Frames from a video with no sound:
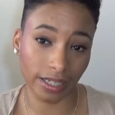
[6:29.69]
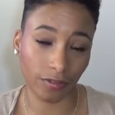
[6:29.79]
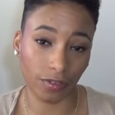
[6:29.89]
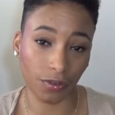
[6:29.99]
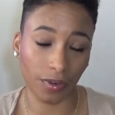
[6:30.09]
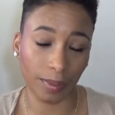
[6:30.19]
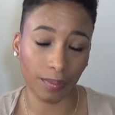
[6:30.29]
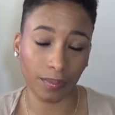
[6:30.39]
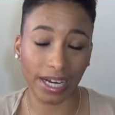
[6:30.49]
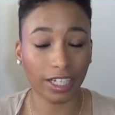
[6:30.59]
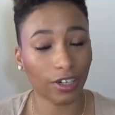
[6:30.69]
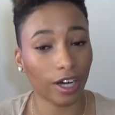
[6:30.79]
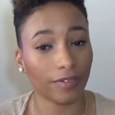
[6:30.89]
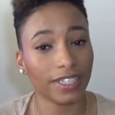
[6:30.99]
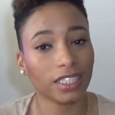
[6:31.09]
there for the remainder
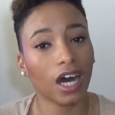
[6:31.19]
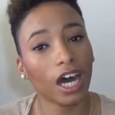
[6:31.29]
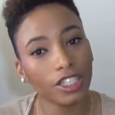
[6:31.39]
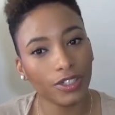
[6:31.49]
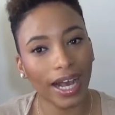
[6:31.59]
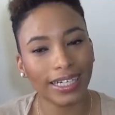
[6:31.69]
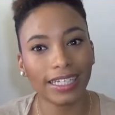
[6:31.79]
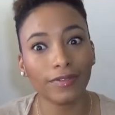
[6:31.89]
of his contract,